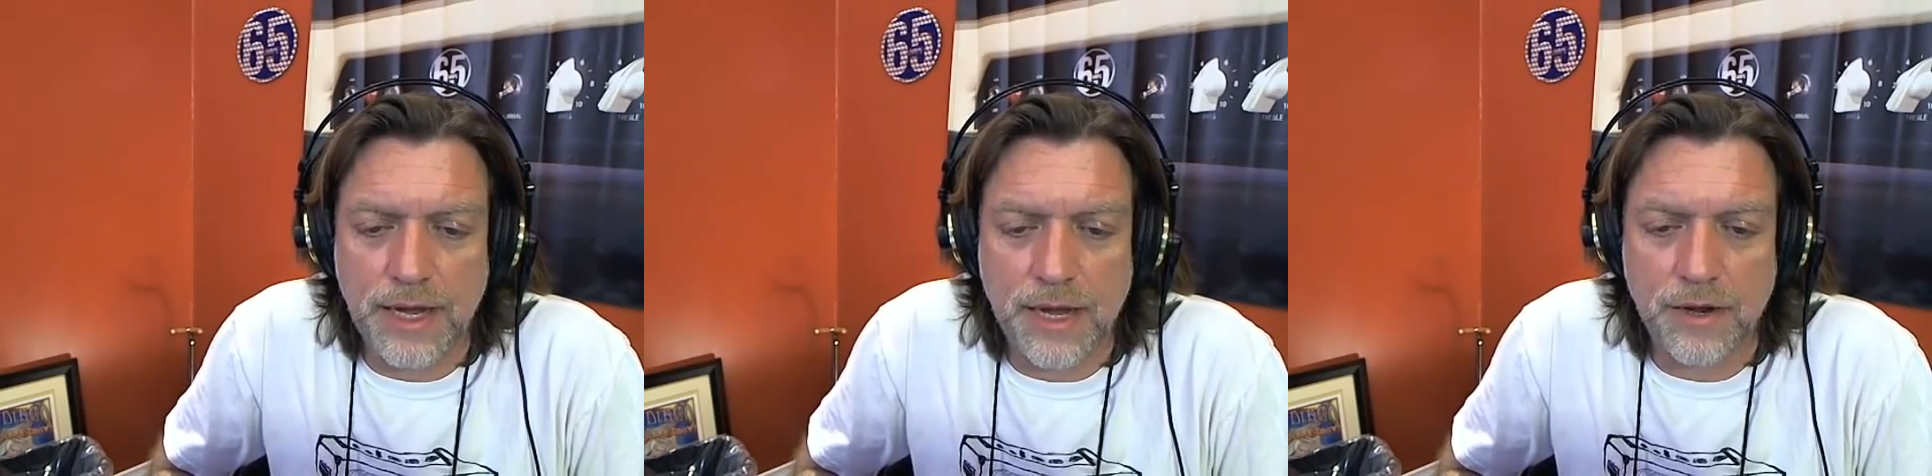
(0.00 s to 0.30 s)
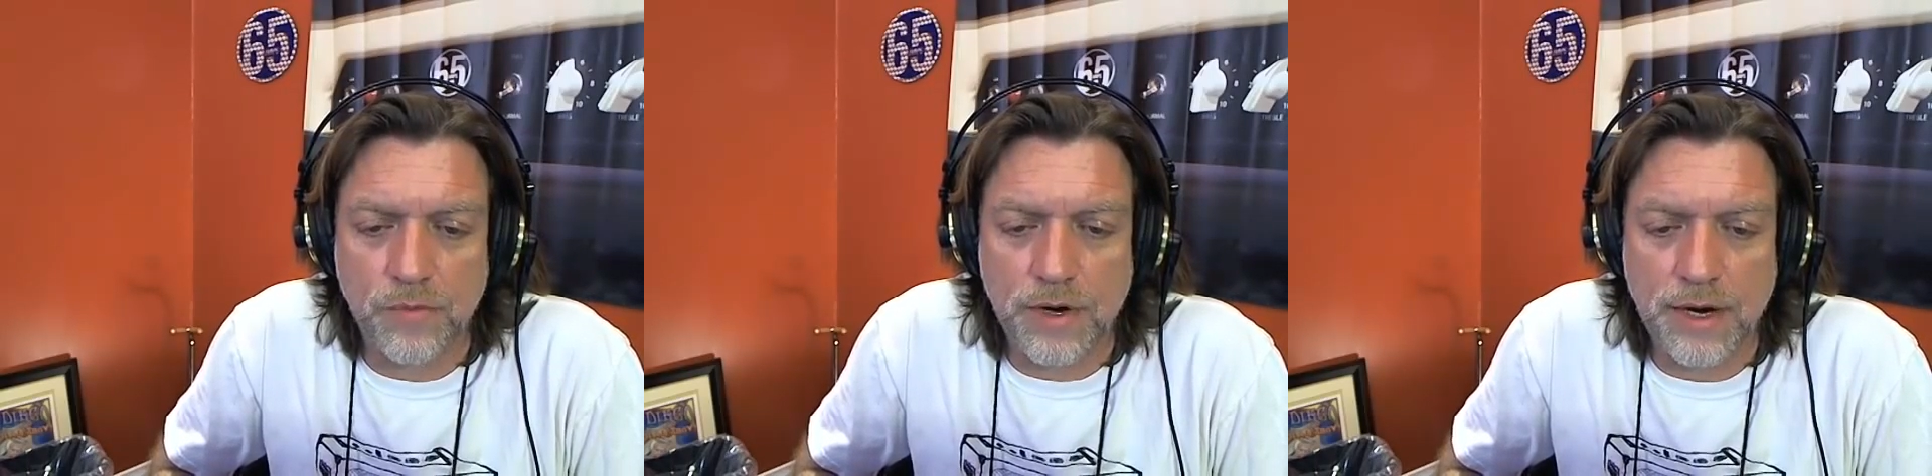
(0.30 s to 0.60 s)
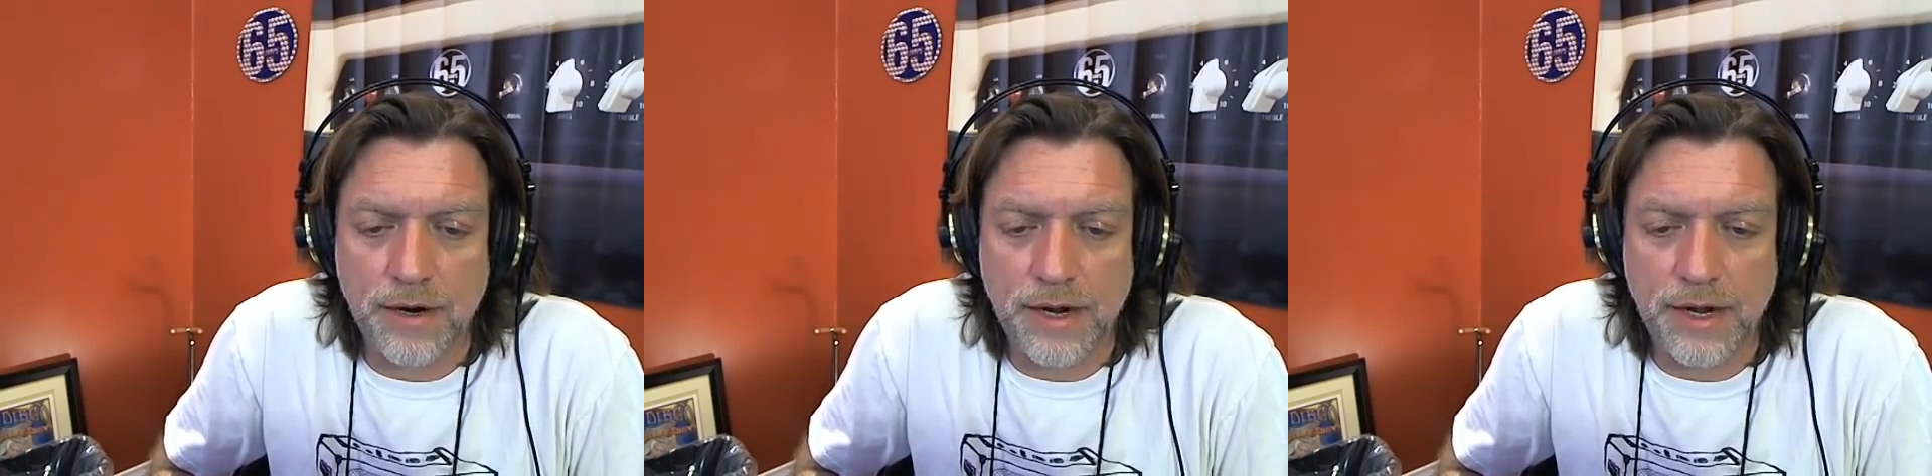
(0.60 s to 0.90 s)

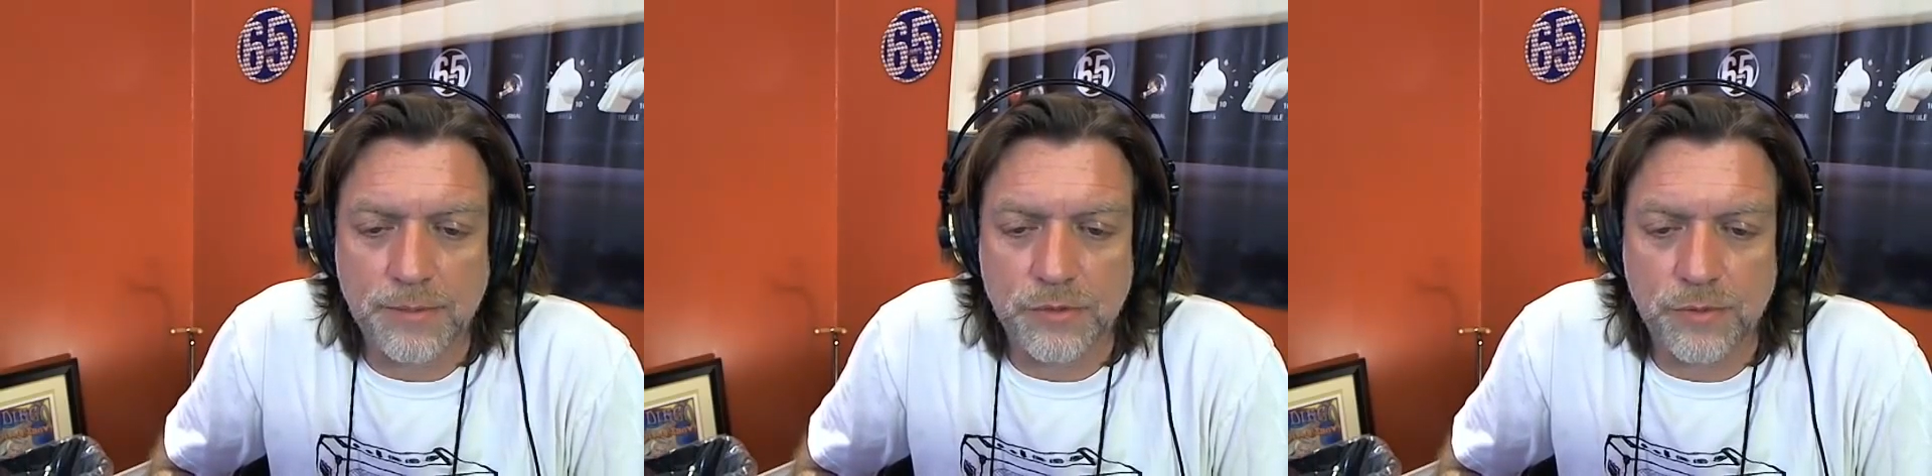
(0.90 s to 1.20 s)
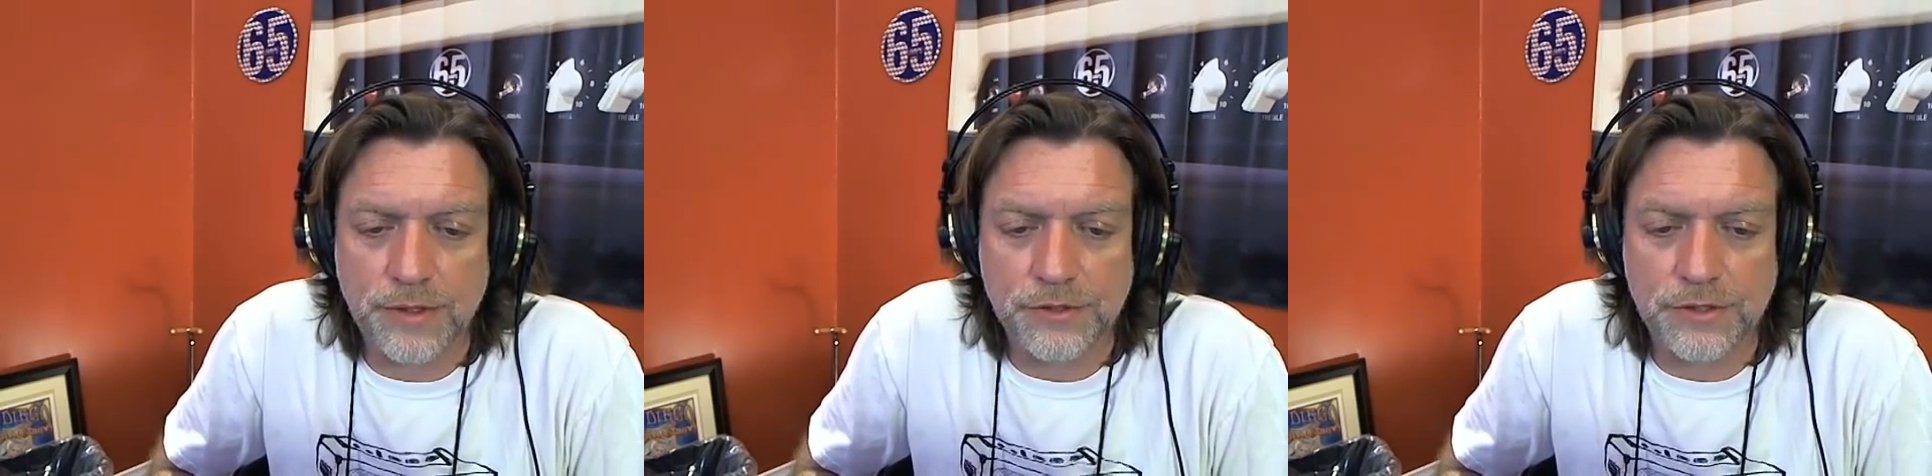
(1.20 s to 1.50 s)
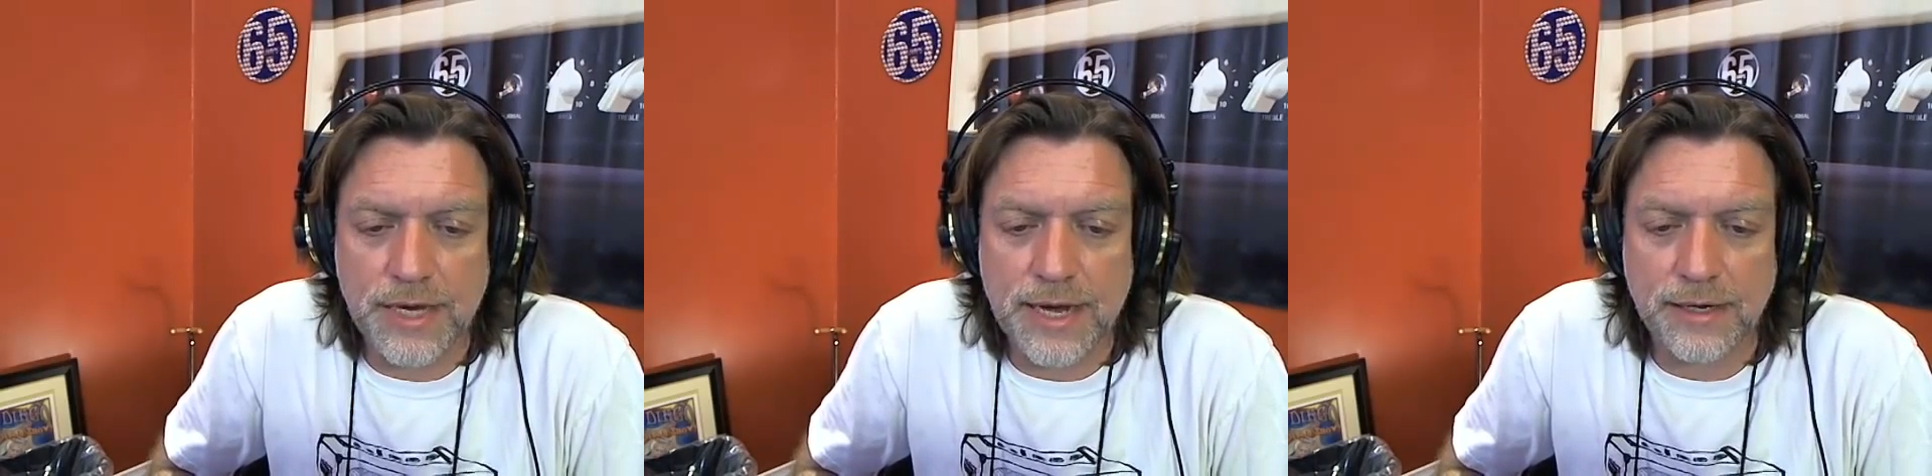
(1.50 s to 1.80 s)
hand-wired amps with the
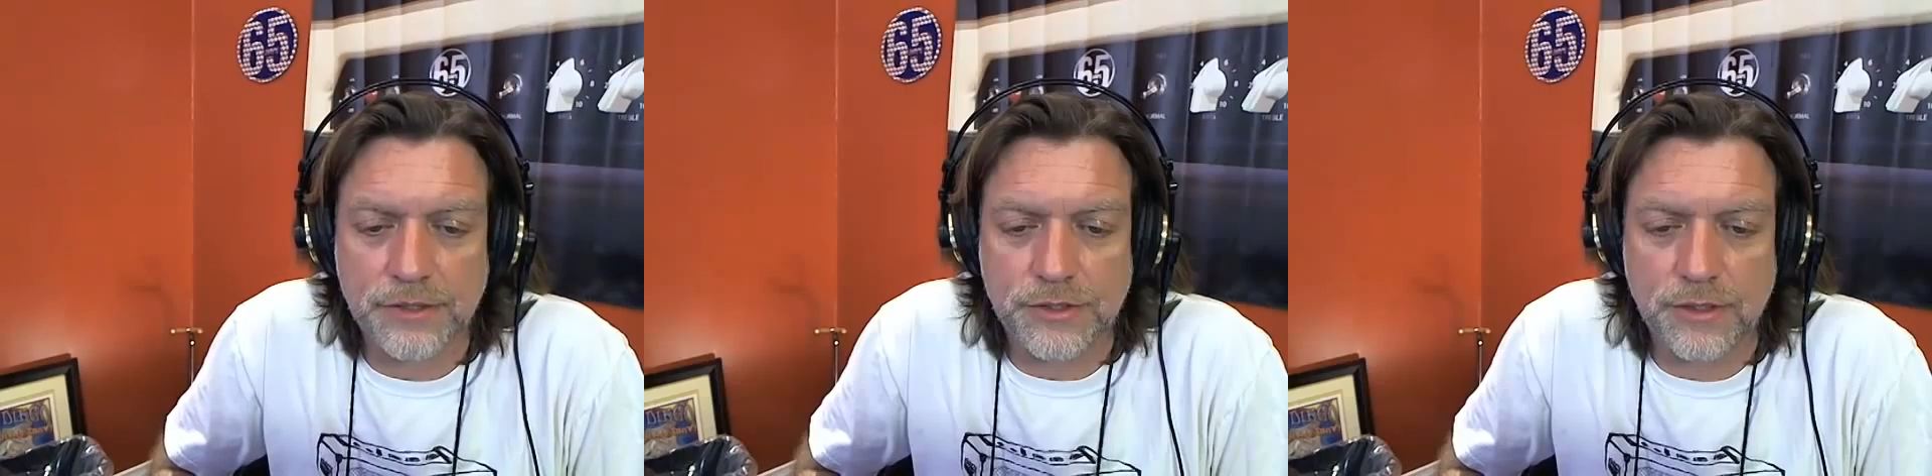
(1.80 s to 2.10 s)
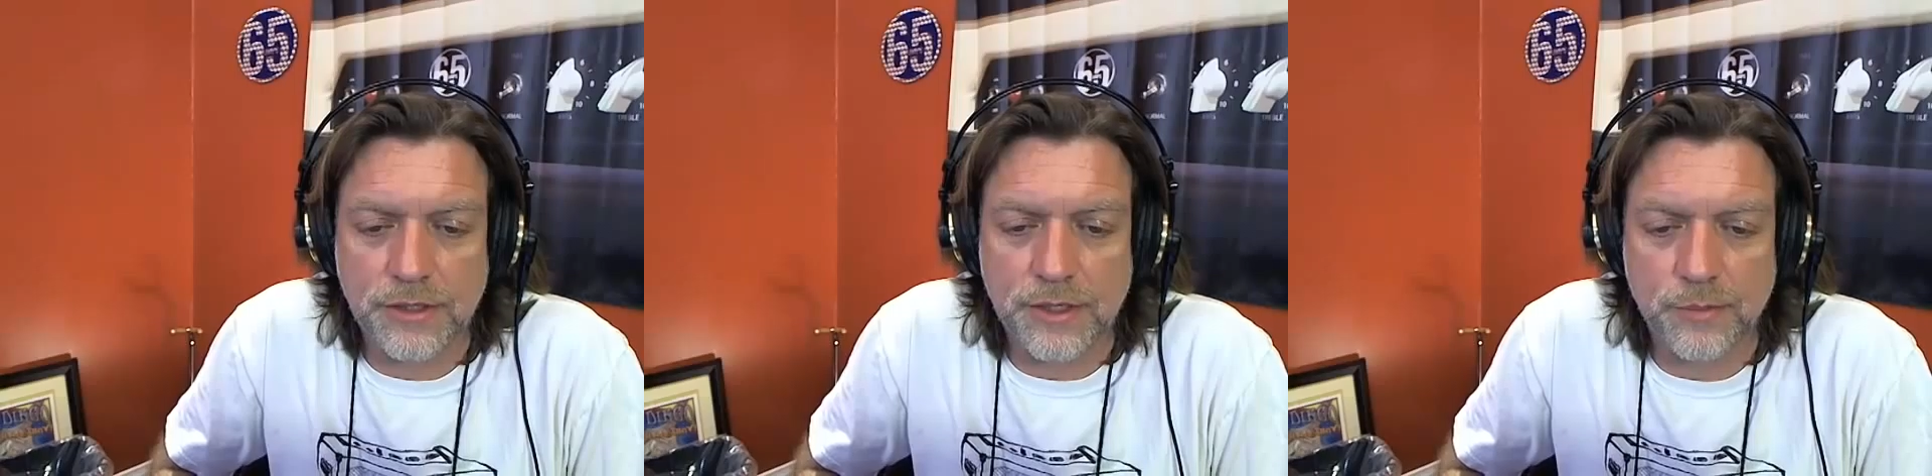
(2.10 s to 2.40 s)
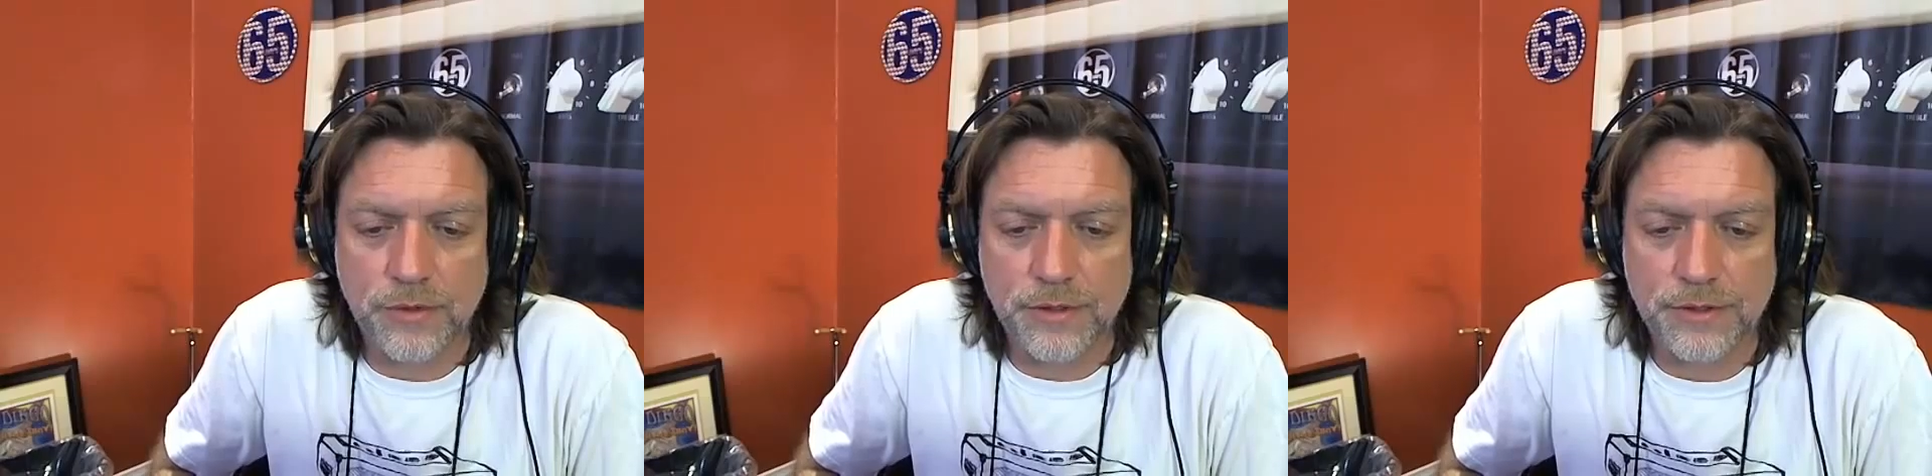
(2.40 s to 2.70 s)
stacked
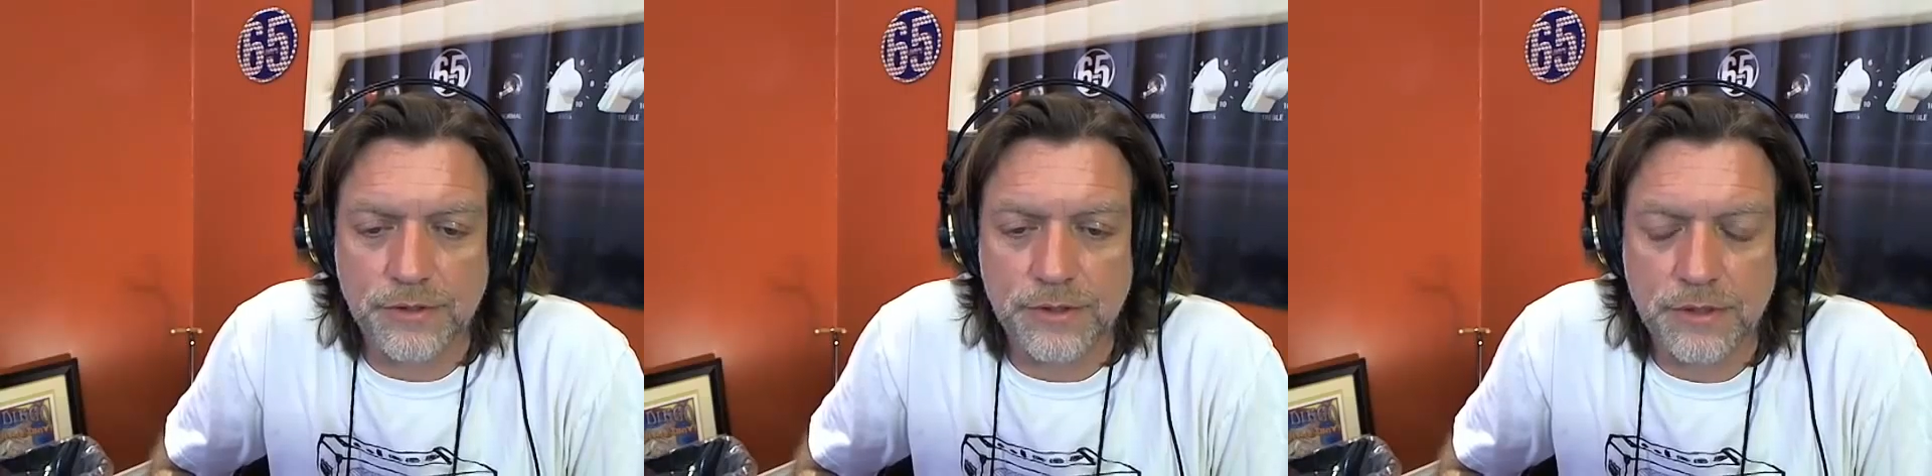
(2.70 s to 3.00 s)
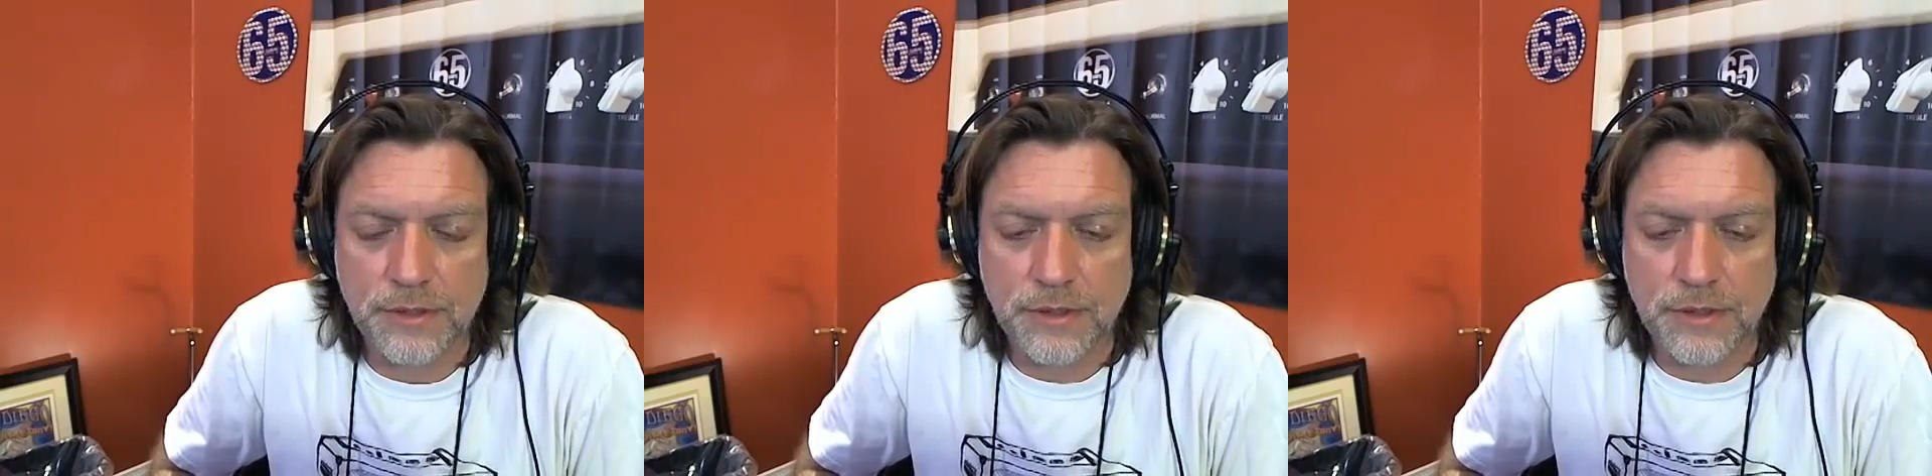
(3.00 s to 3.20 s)
circuit boards?